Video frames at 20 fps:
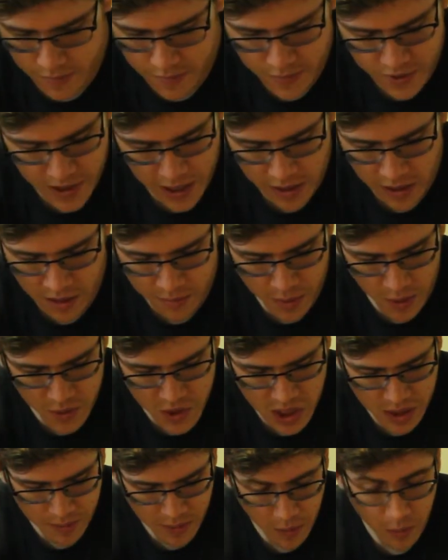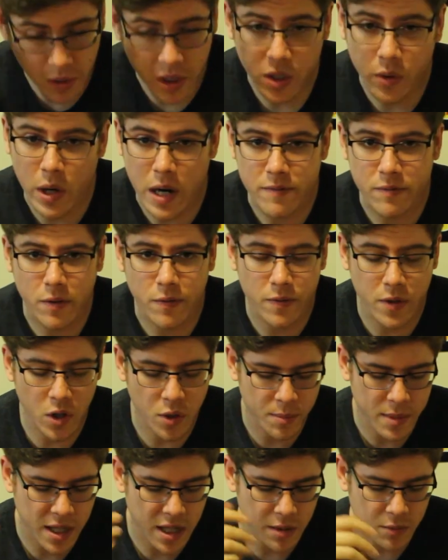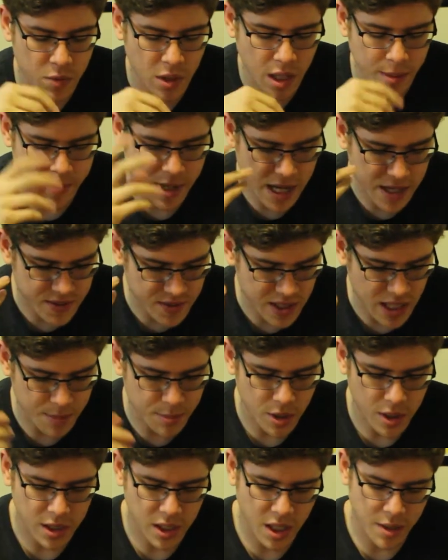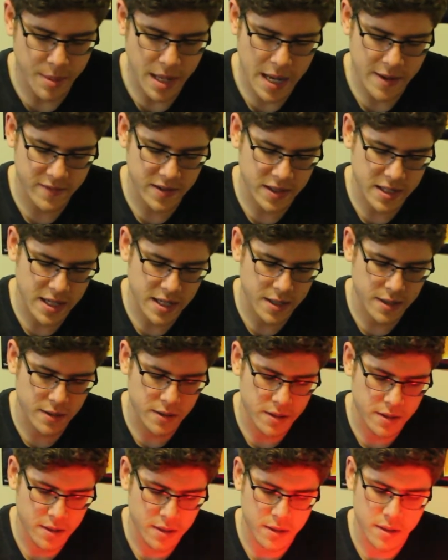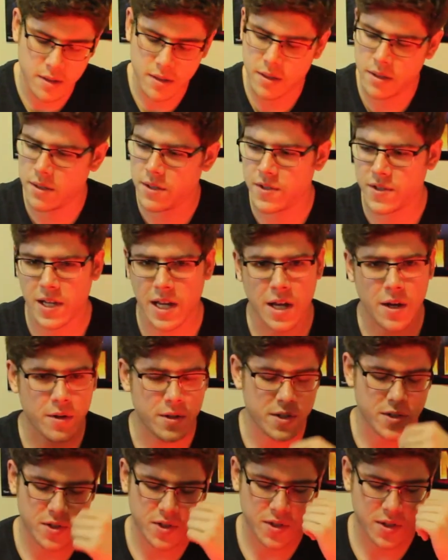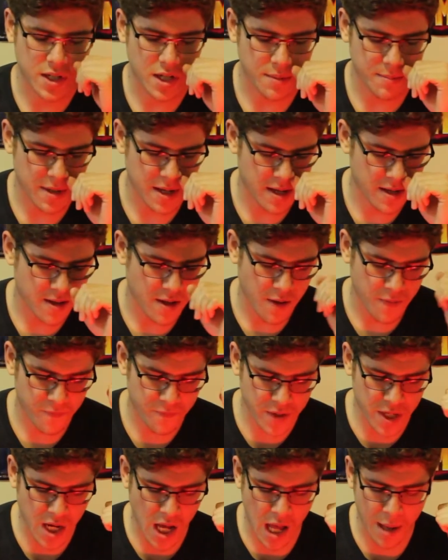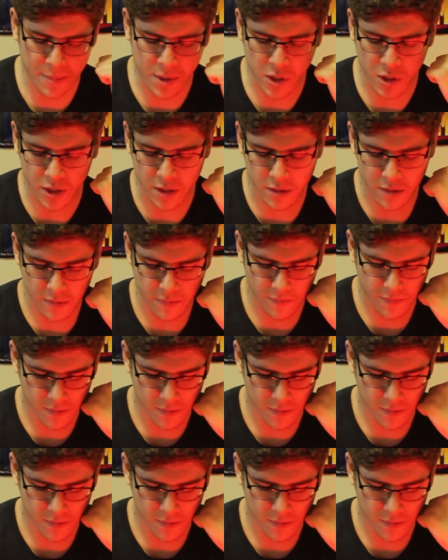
Silent mode's going to be really great for filming. When I'm at Saber Club, having that sound is just going to be phenomenal.